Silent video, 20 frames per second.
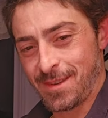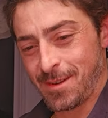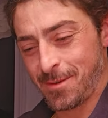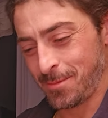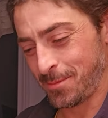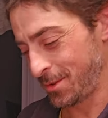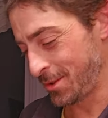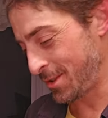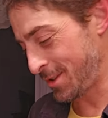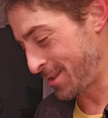
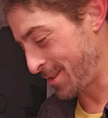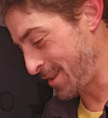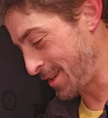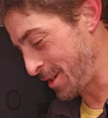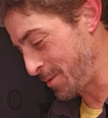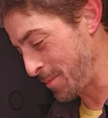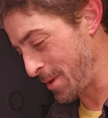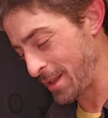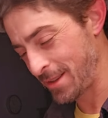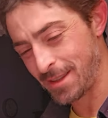And we'll just
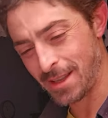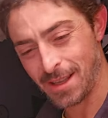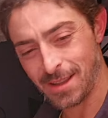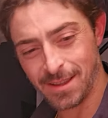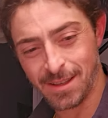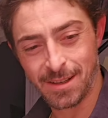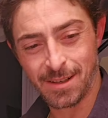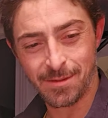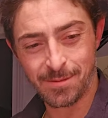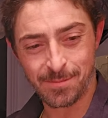think about that
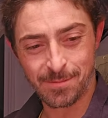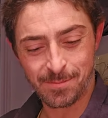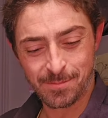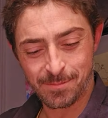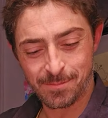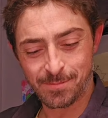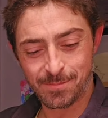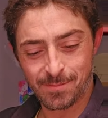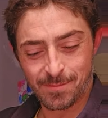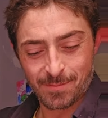thing.
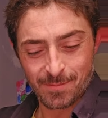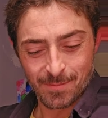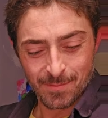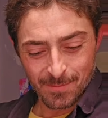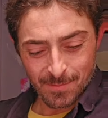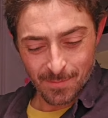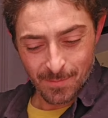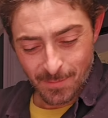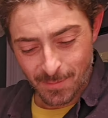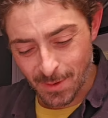
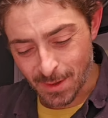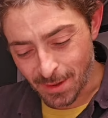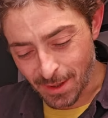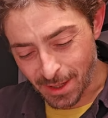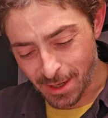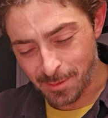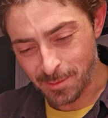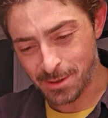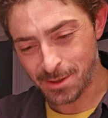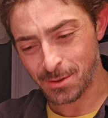
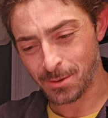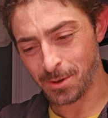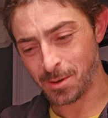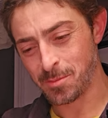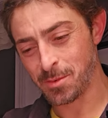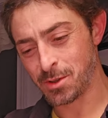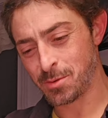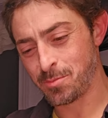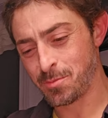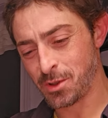Let it sort
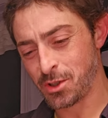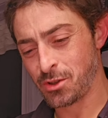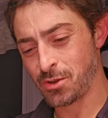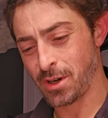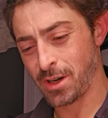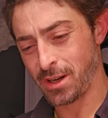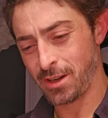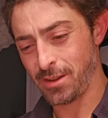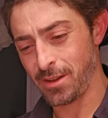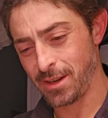of
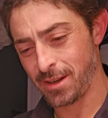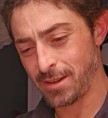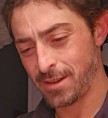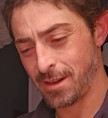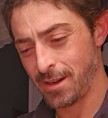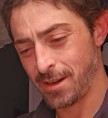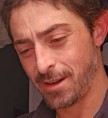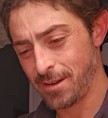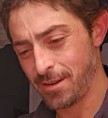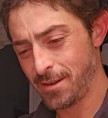matriculate
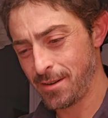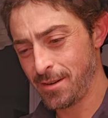there.